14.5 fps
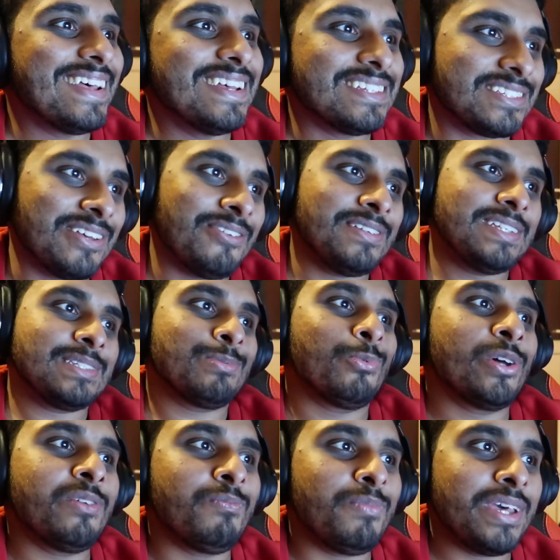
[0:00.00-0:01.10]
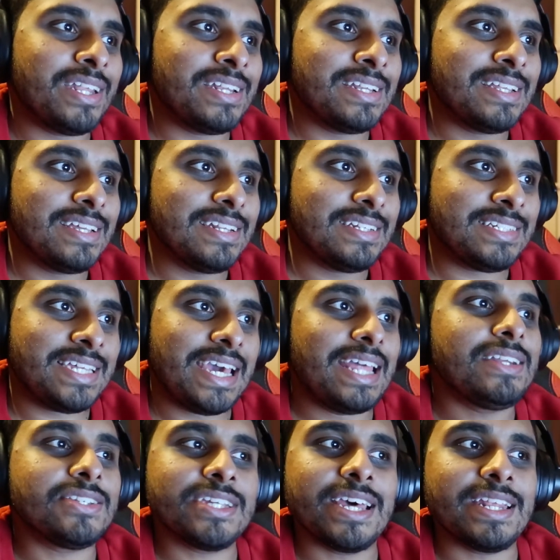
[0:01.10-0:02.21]
So this would have been
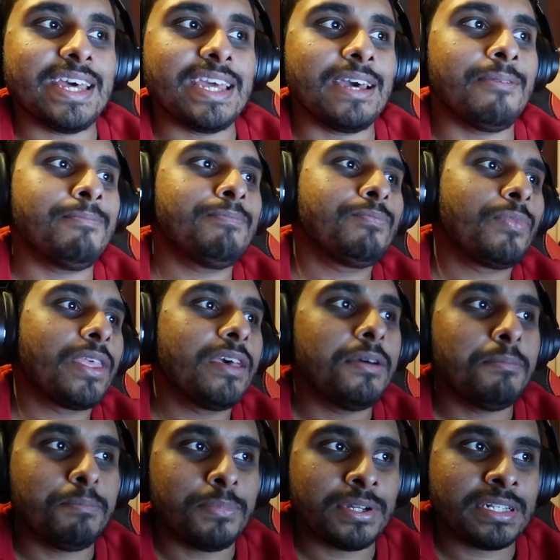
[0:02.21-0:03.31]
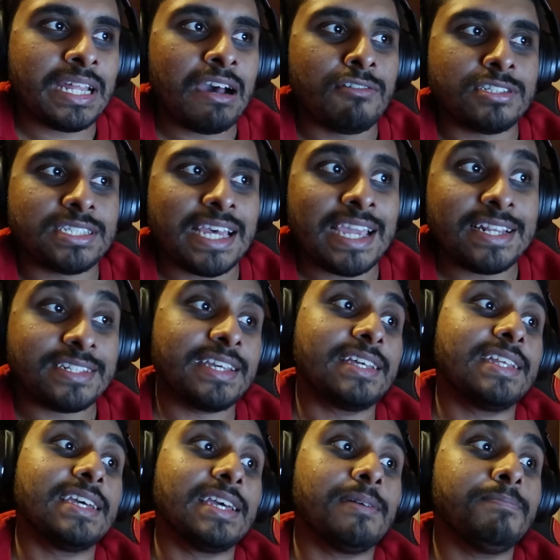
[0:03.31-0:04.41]
10:10 a.m., but now it's 8:10
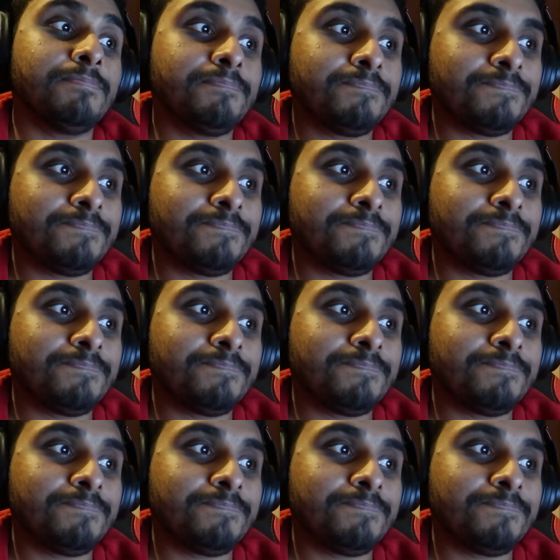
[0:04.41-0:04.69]
a.m.